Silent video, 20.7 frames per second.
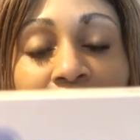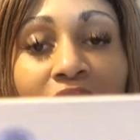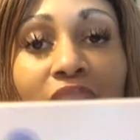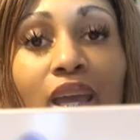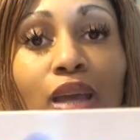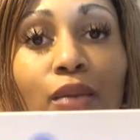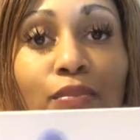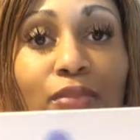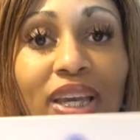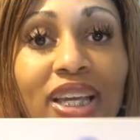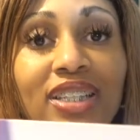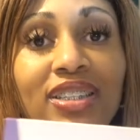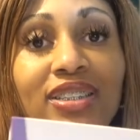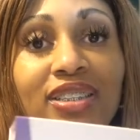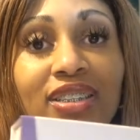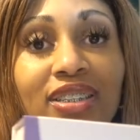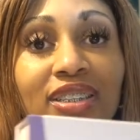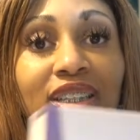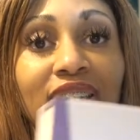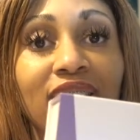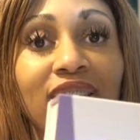and
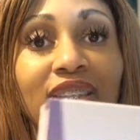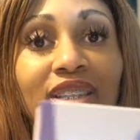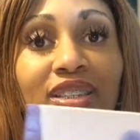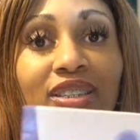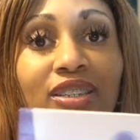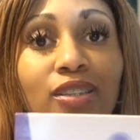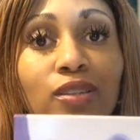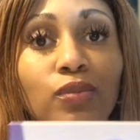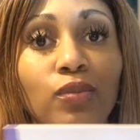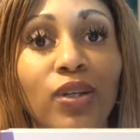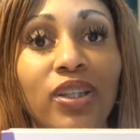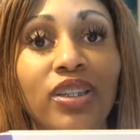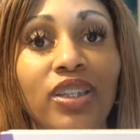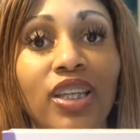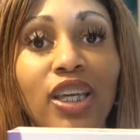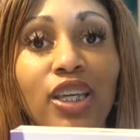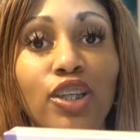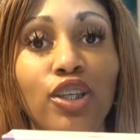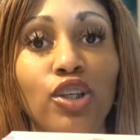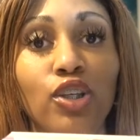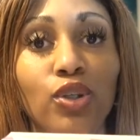basically this is what
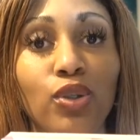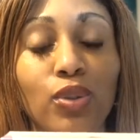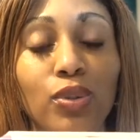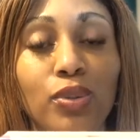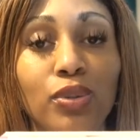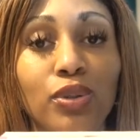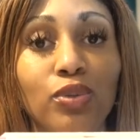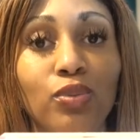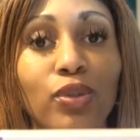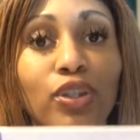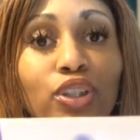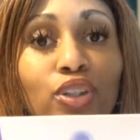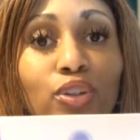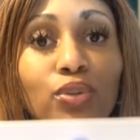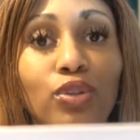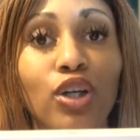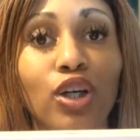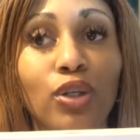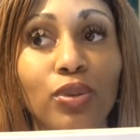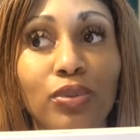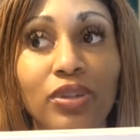they use when you
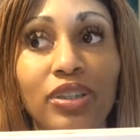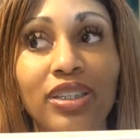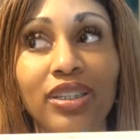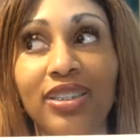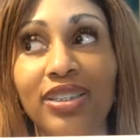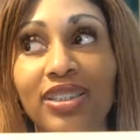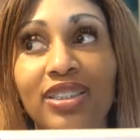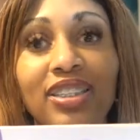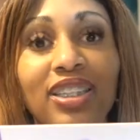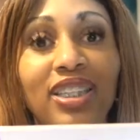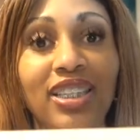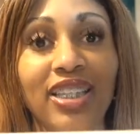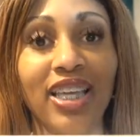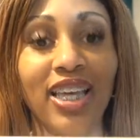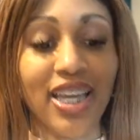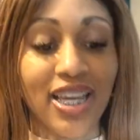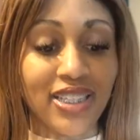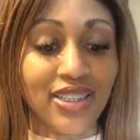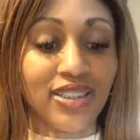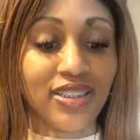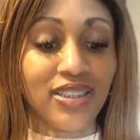go to see the
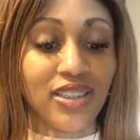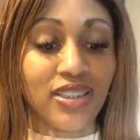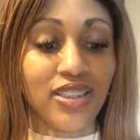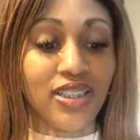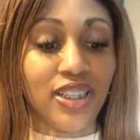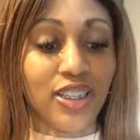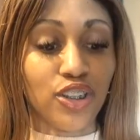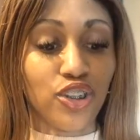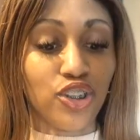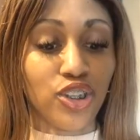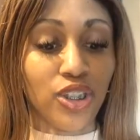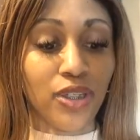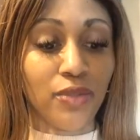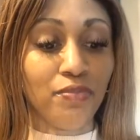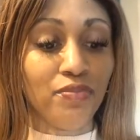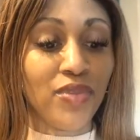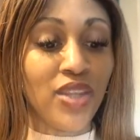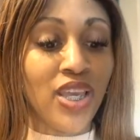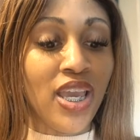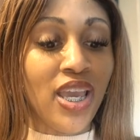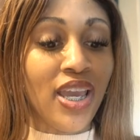esthetician,
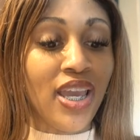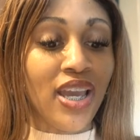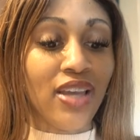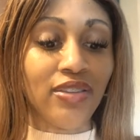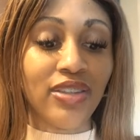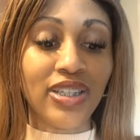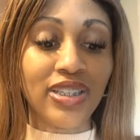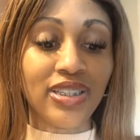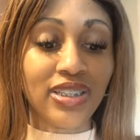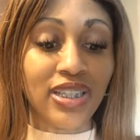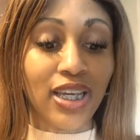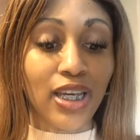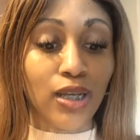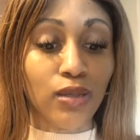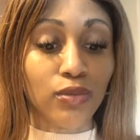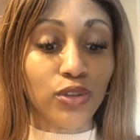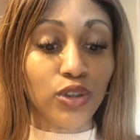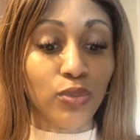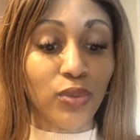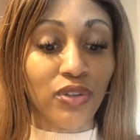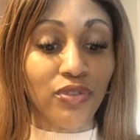and this
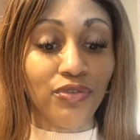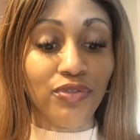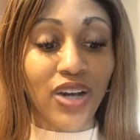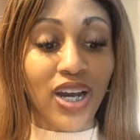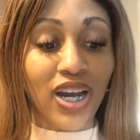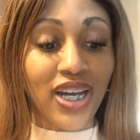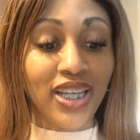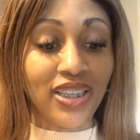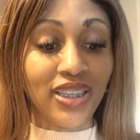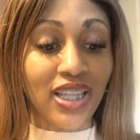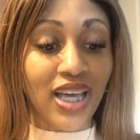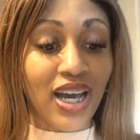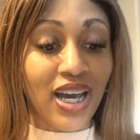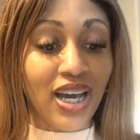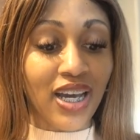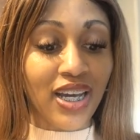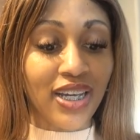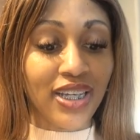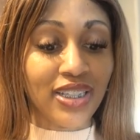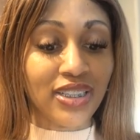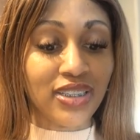helps with fine
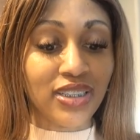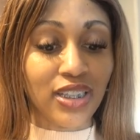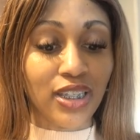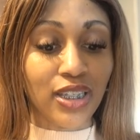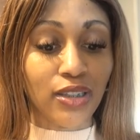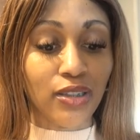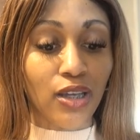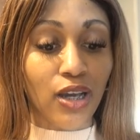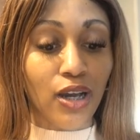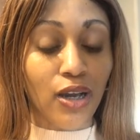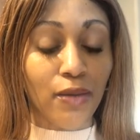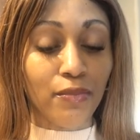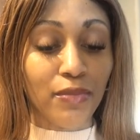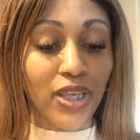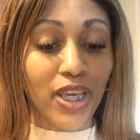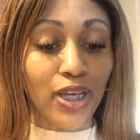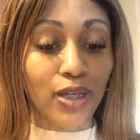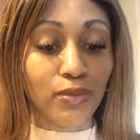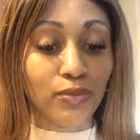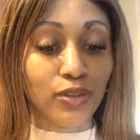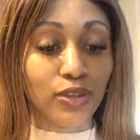lines. It
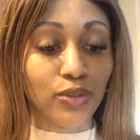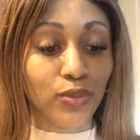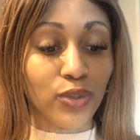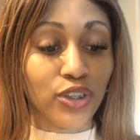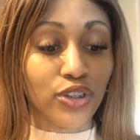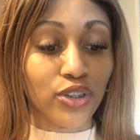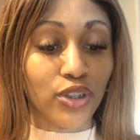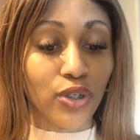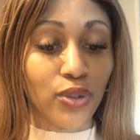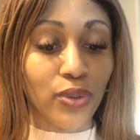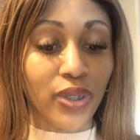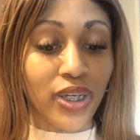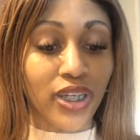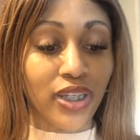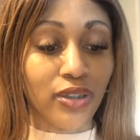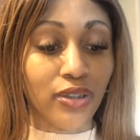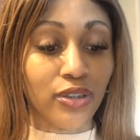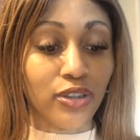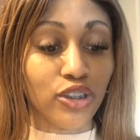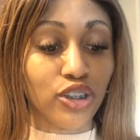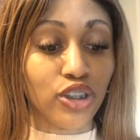helps result
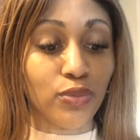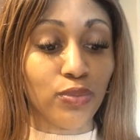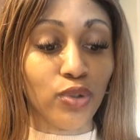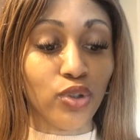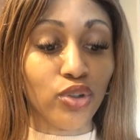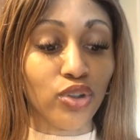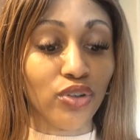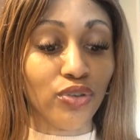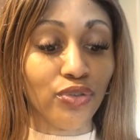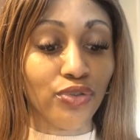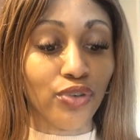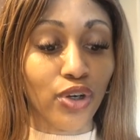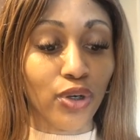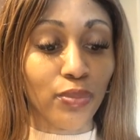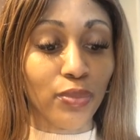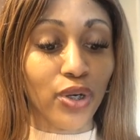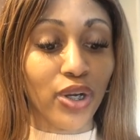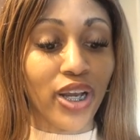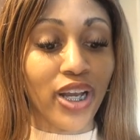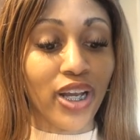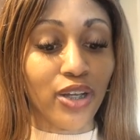in smoother,
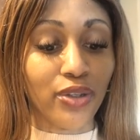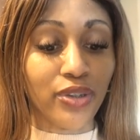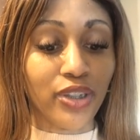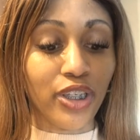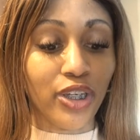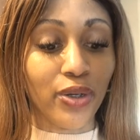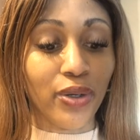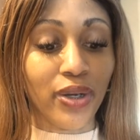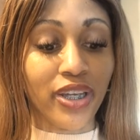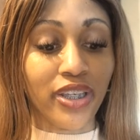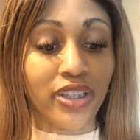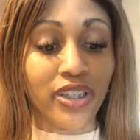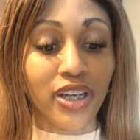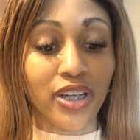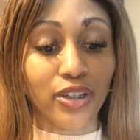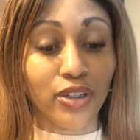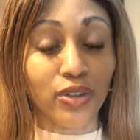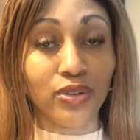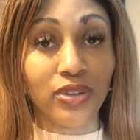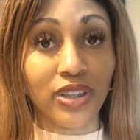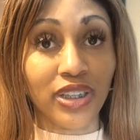firmer, healthier and
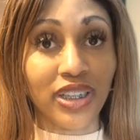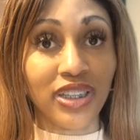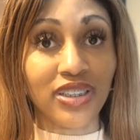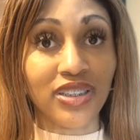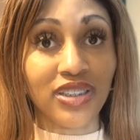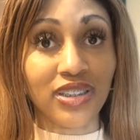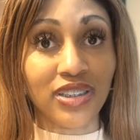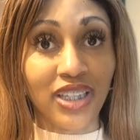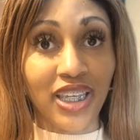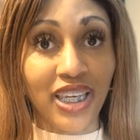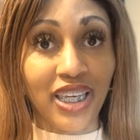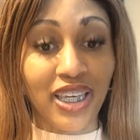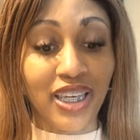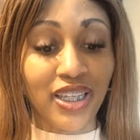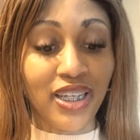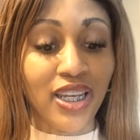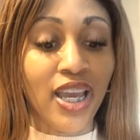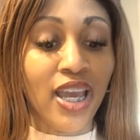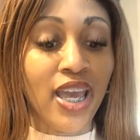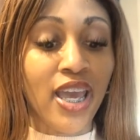younger looking skin